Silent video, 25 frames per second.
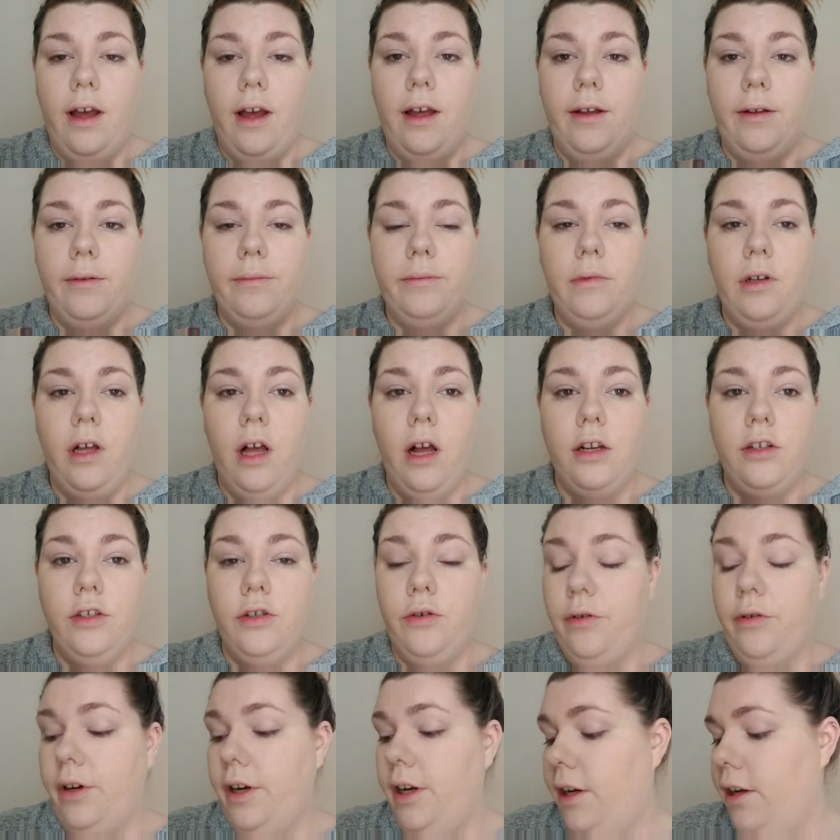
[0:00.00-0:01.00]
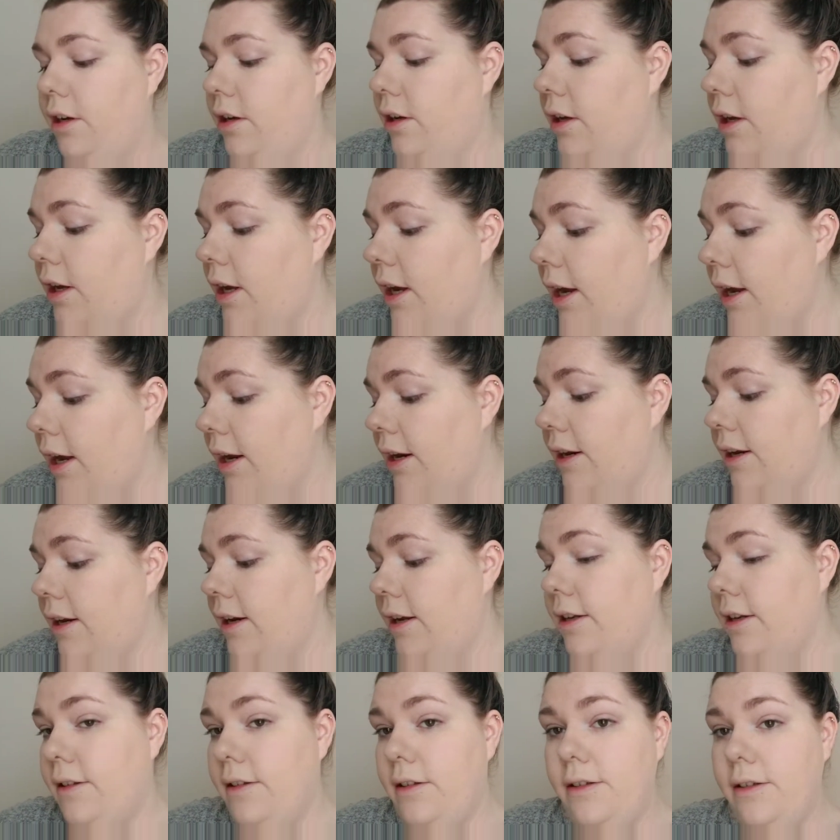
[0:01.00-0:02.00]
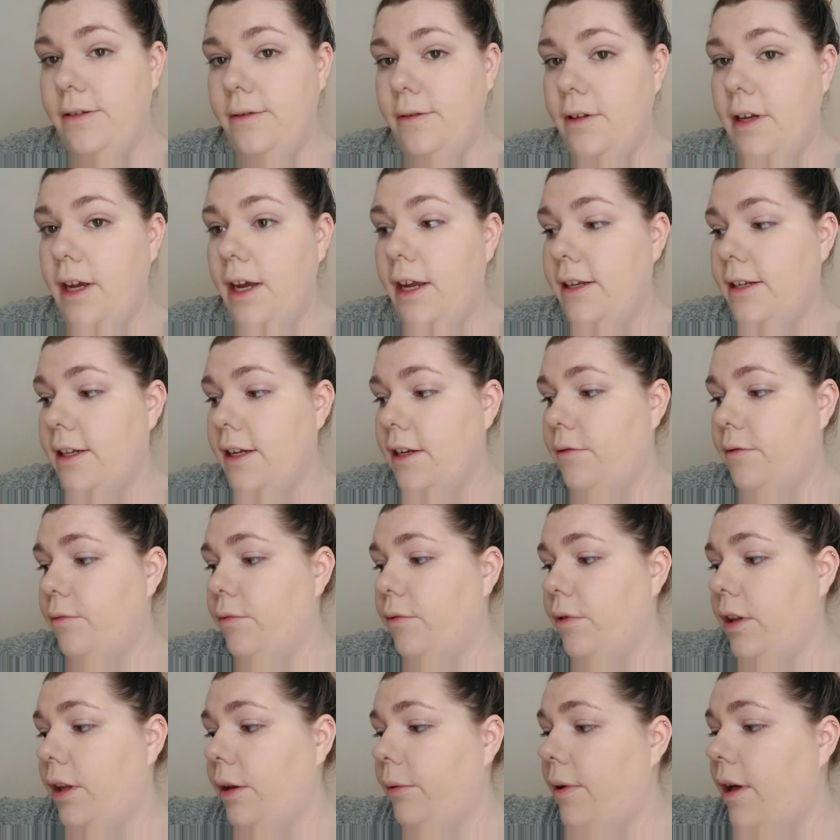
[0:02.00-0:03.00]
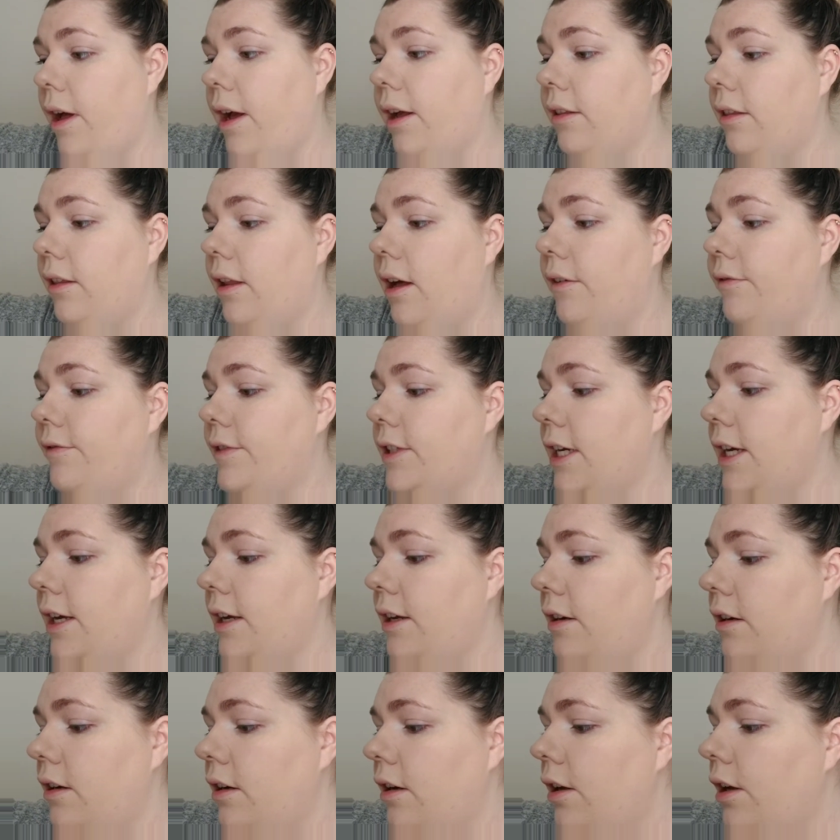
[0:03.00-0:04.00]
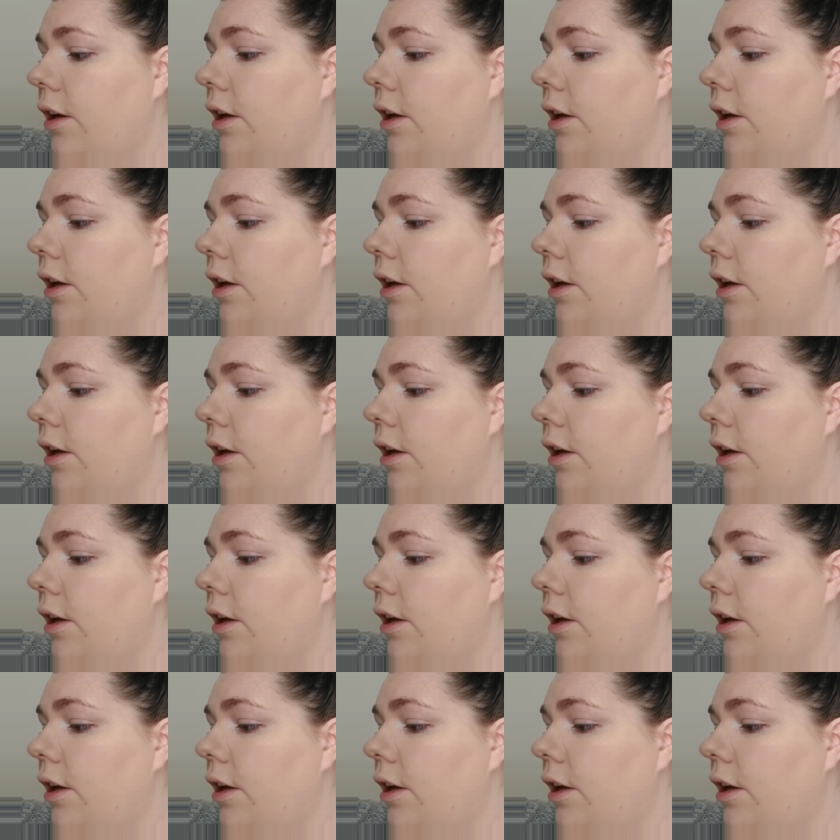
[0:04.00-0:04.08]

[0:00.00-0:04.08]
contouring, and I did really well. I loved it.